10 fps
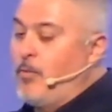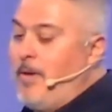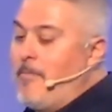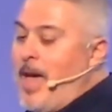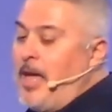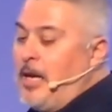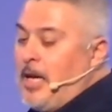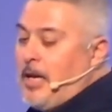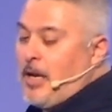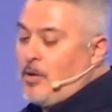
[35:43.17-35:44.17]
Remain.
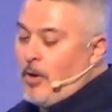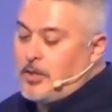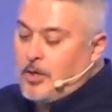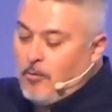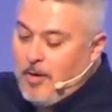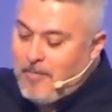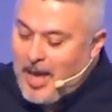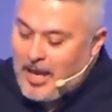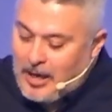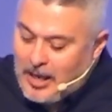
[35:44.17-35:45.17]
In other words,
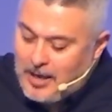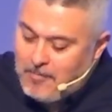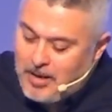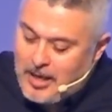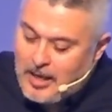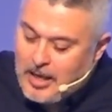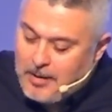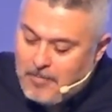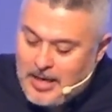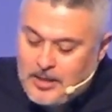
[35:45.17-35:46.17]
remain in me
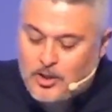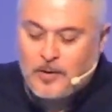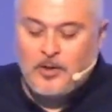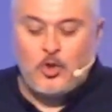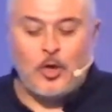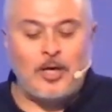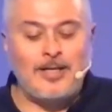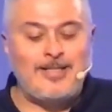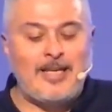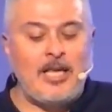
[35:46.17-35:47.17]
means to
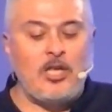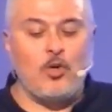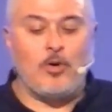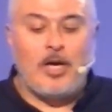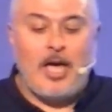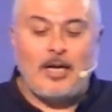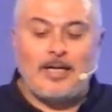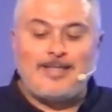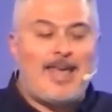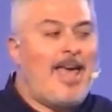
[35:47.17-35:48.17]
continue in
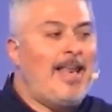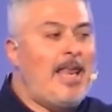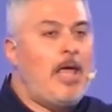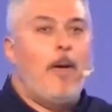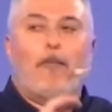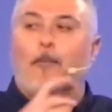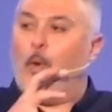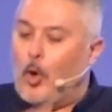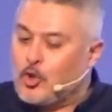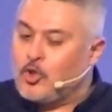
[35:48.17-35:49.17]
a daily
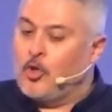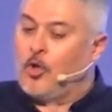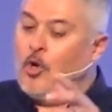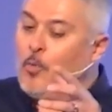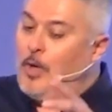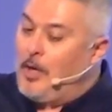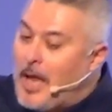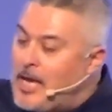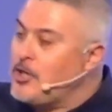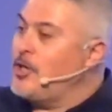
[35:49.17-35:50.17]
personal
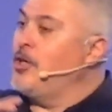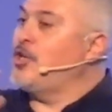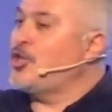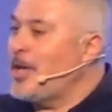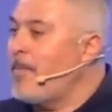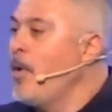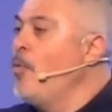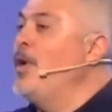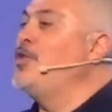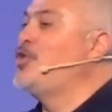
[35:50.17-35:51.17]
relationship
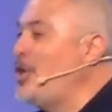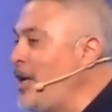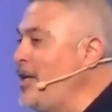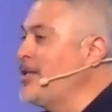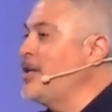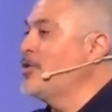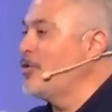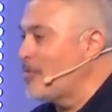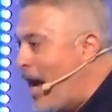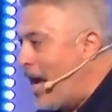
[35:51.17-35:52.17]
with Jesus
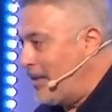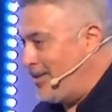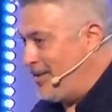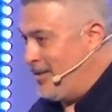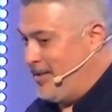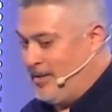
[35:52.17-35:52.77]
Christ.